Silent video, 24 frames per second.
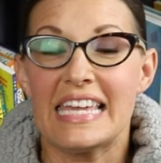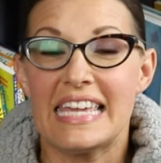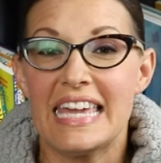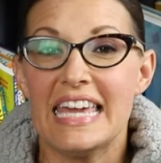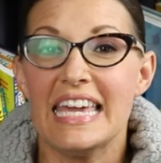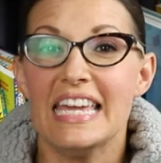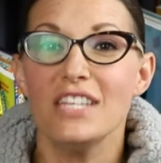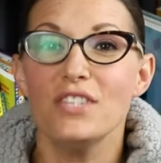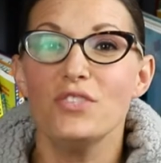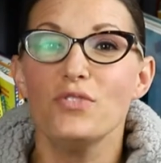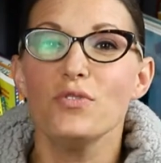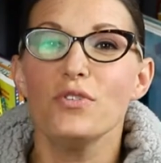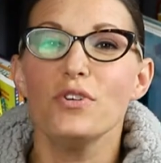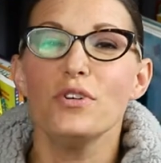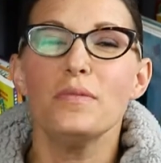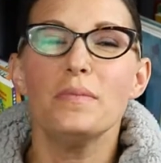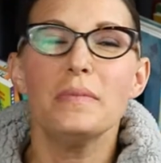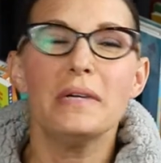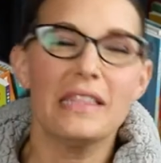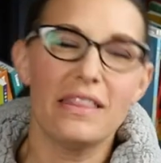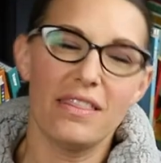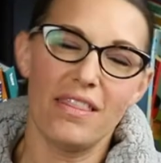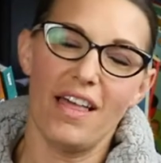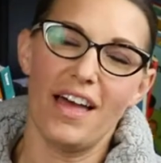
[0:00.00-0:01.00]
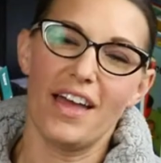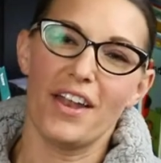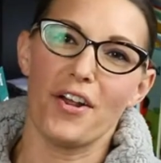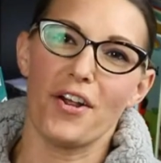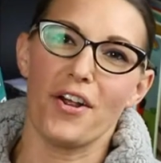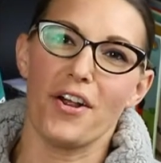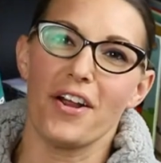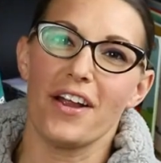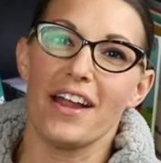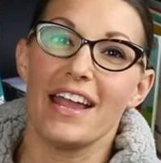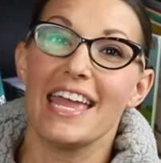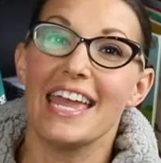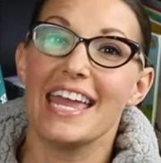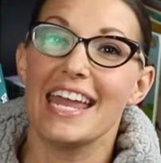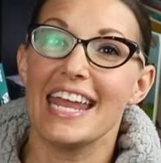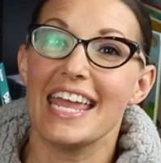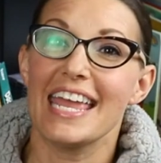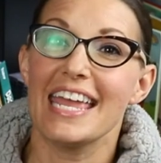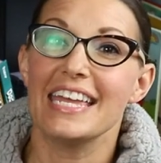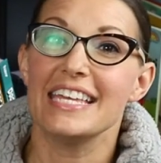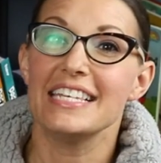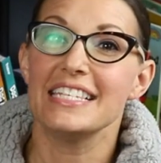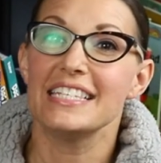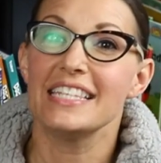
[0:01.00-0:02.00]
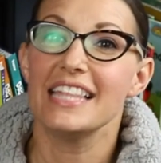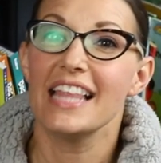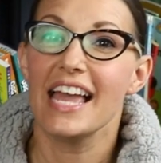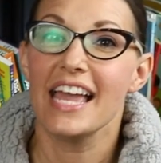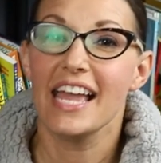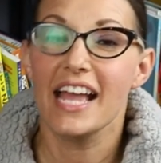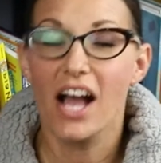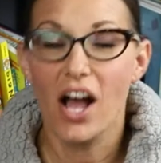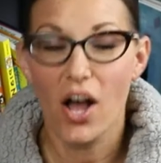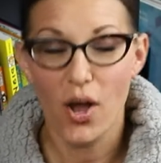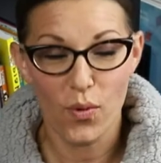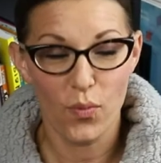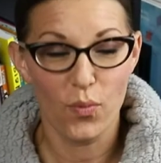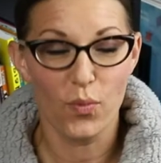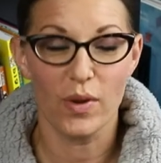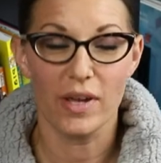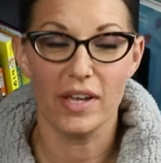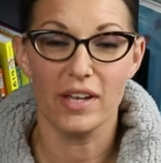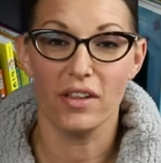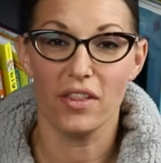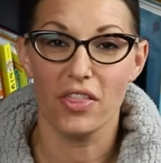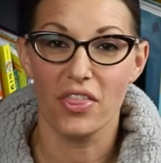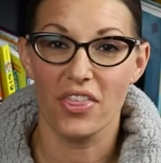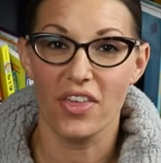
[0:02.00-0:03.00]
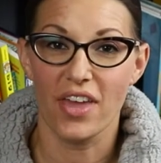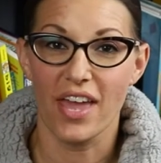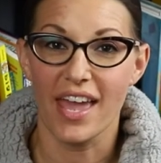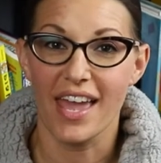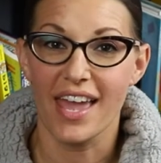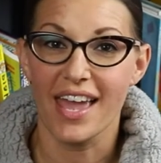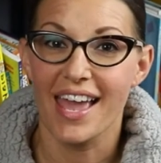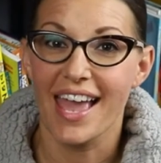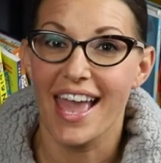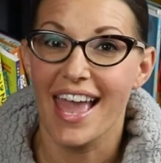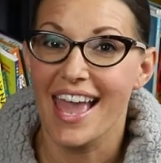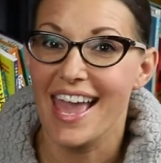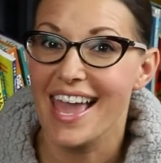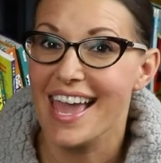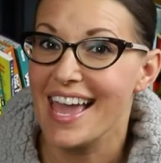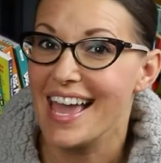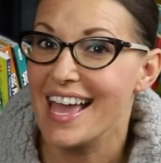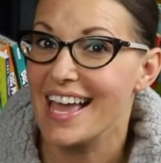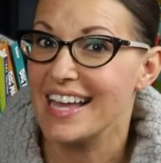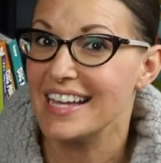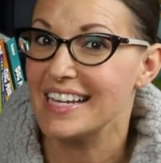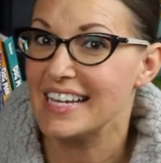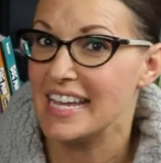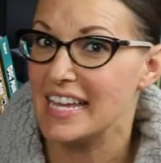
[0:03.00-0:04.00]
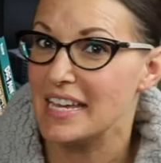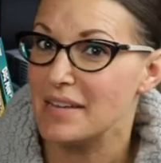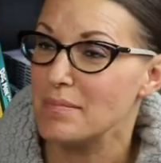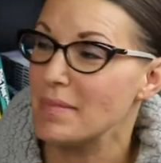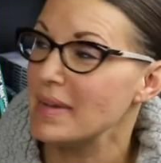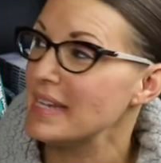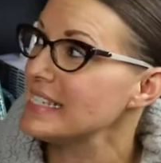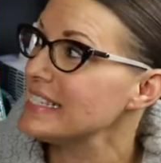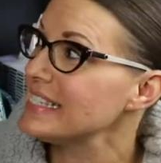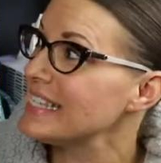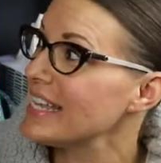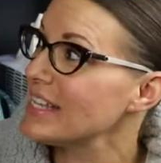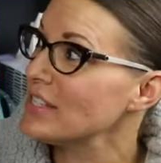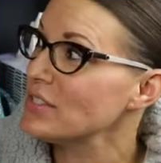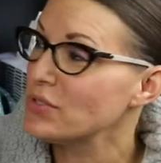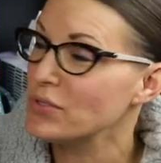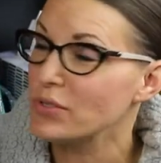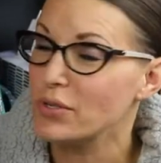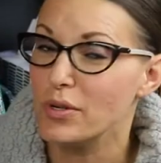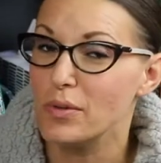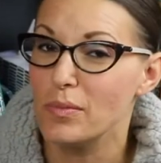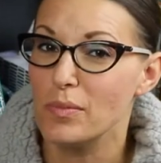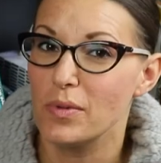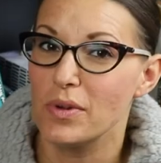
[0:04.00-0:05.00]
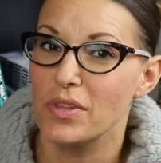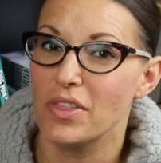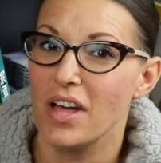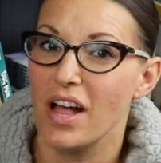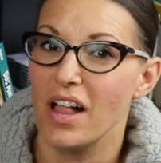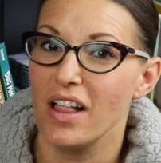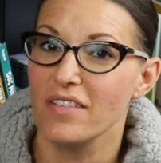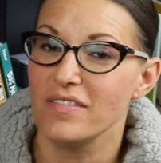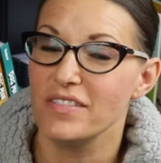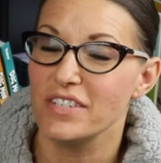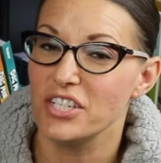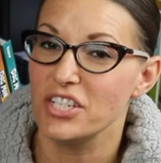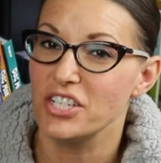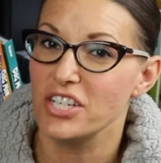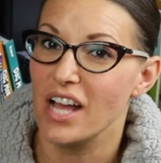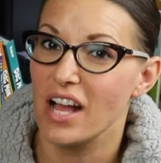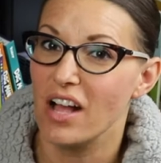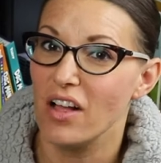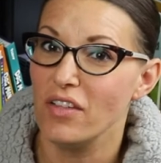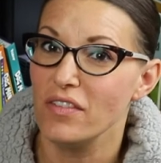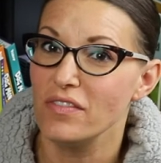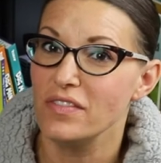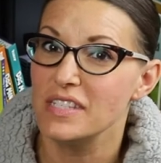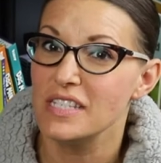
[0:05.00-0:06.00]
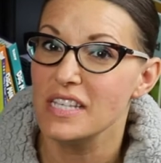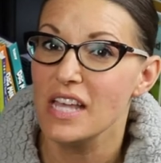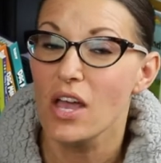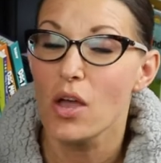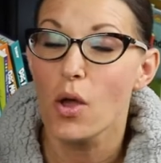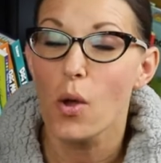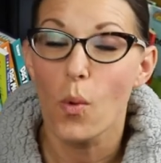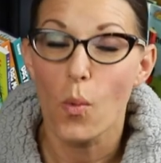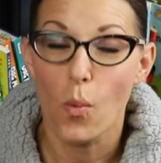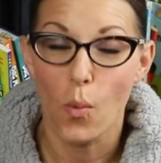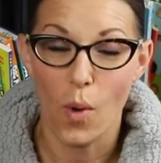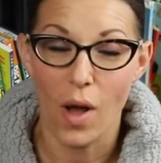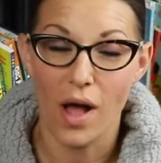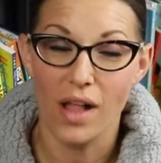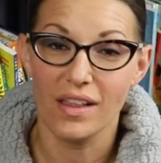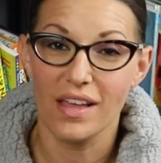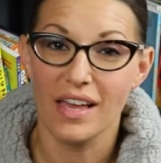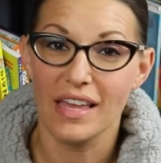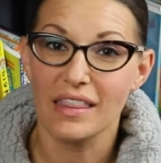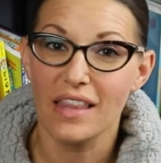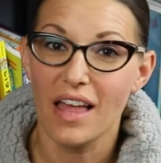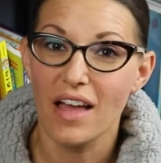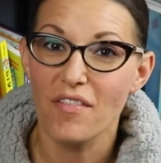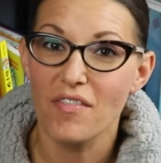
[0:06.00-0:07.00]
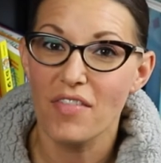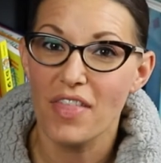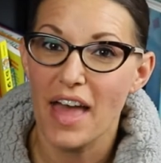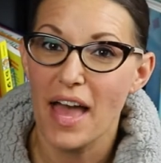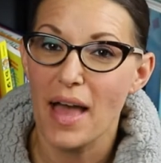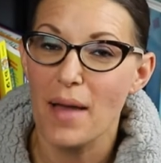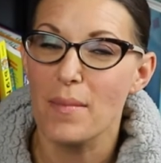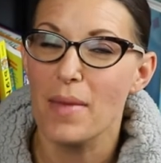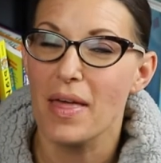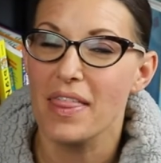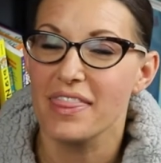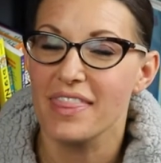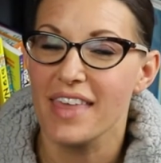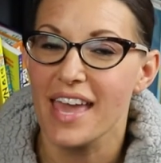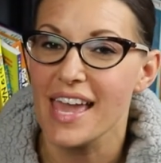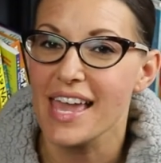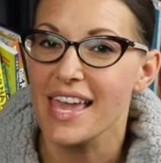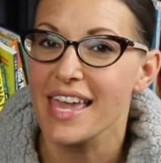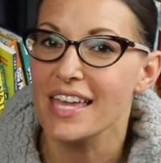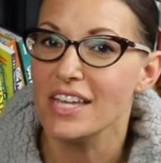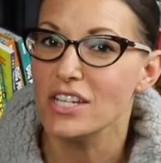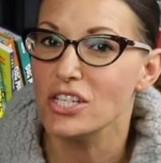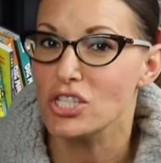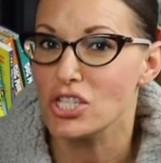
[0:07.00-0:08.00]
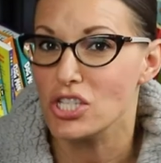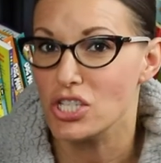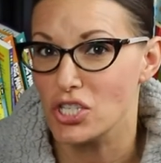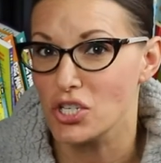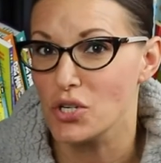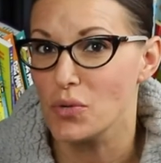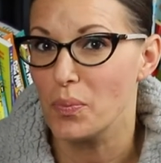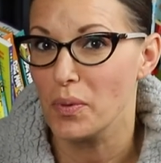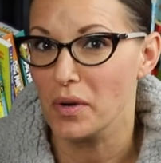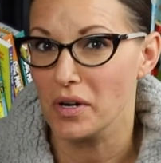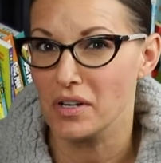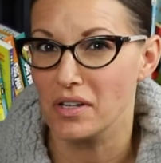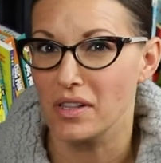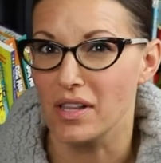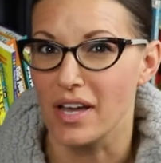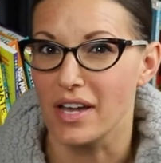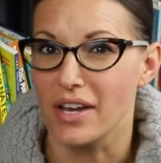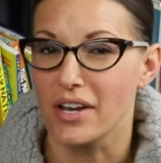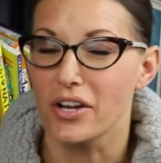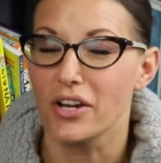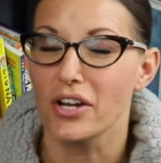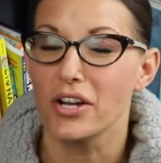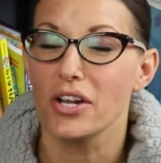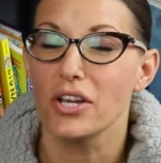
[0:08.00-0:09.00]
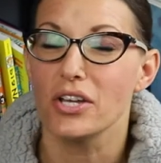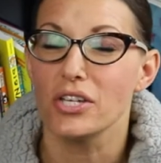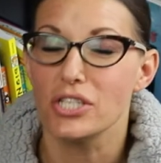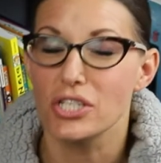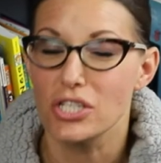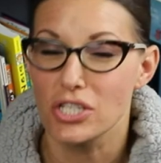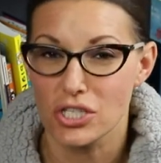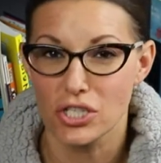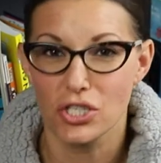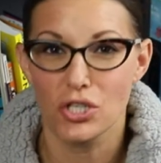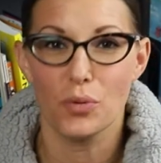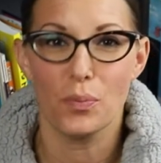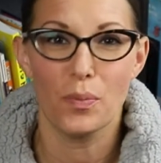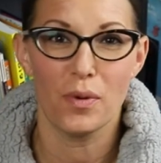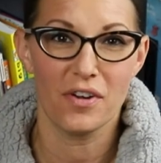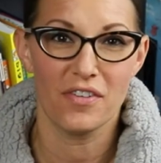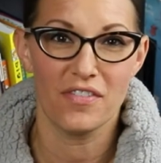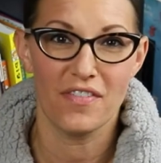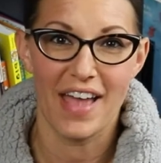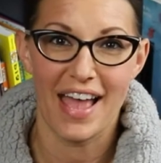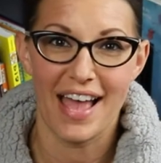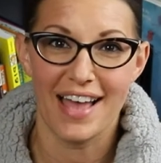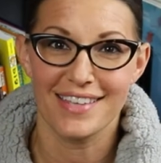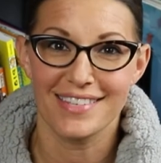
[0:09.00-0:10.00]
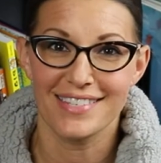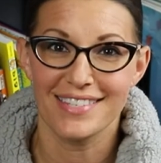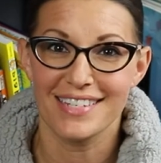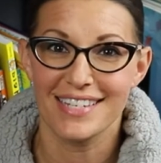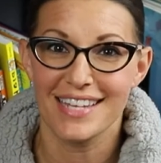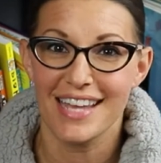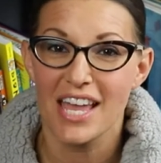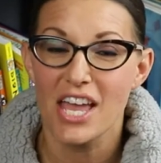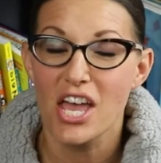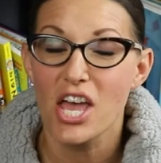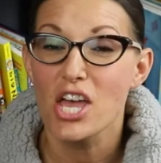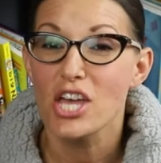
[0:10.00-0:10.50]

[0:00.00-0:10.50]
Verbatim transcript: Kids' room clutter. It is like a real thing. And in my son's room with all of his shelves, while I love them, they get super cluttered super fast.